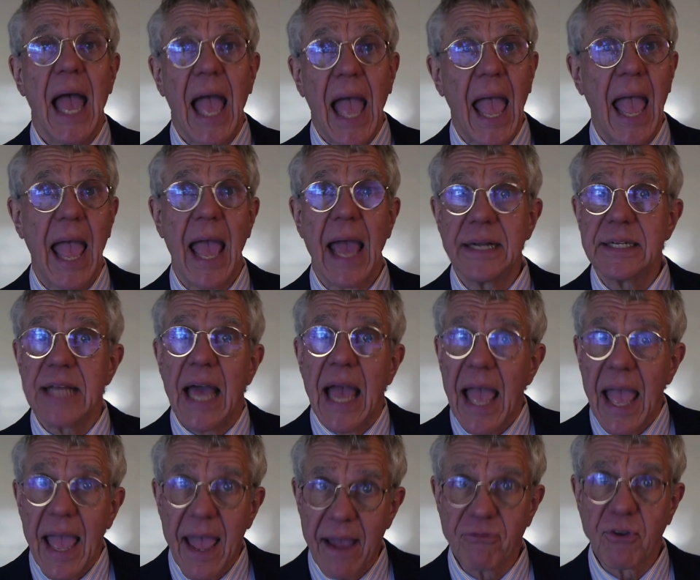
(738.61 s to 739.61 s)
And
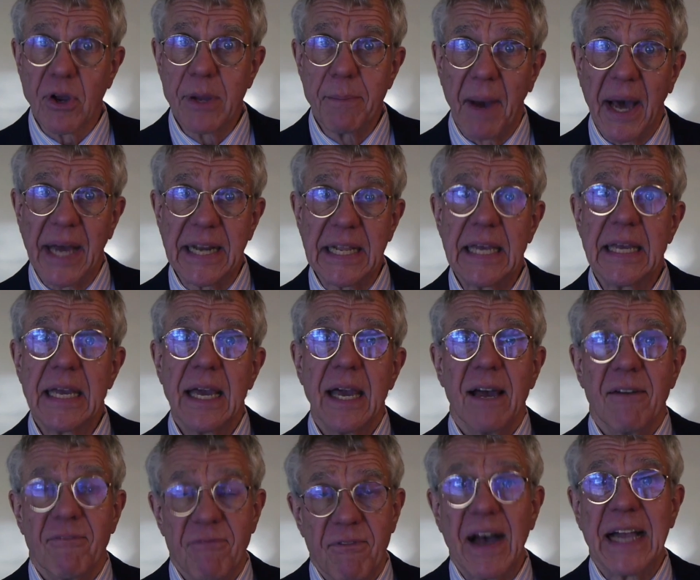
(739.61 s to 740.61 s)
everybody
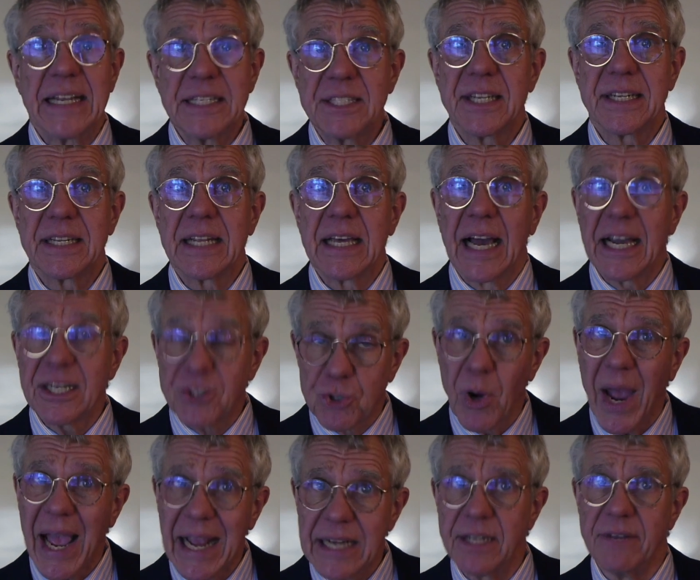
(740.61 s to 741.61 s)
finds it
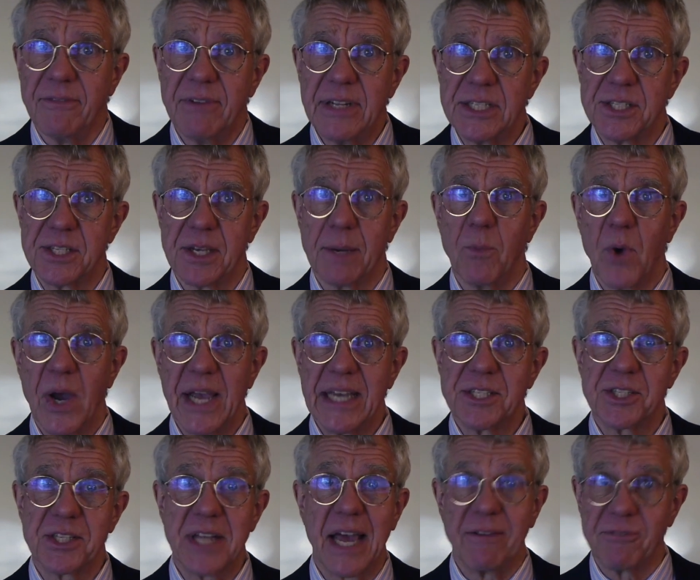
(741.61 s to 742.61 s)
attractive in some
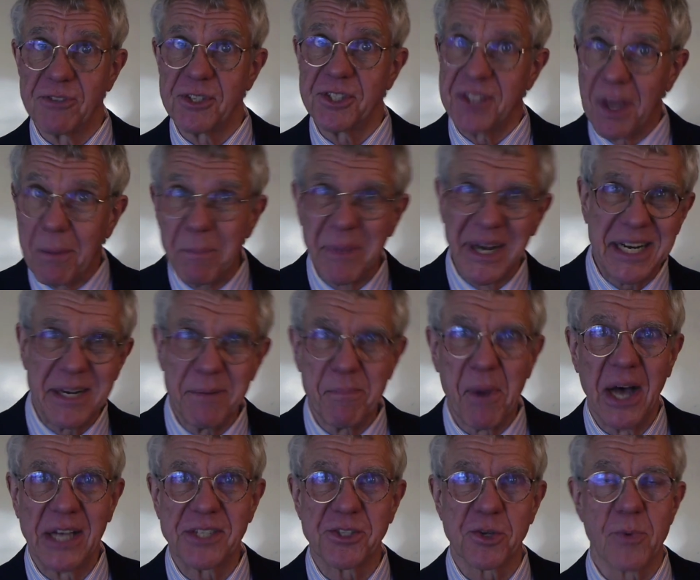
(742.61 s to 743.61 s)
ways to have somebody to
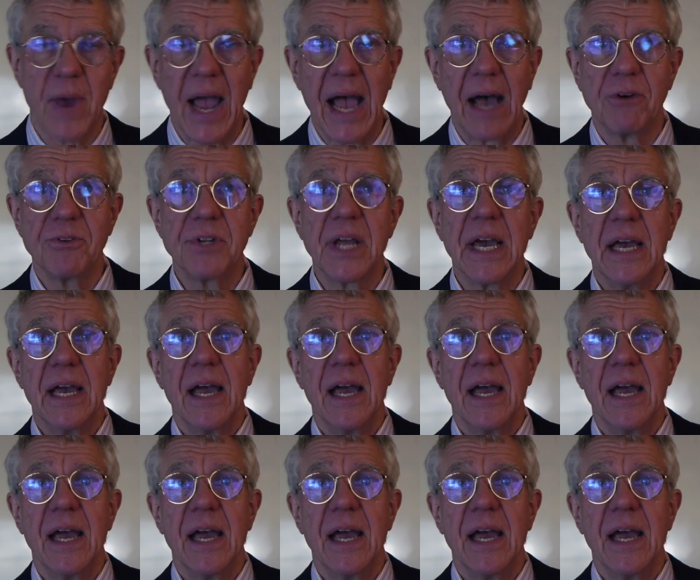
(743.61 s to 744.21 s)
boss around,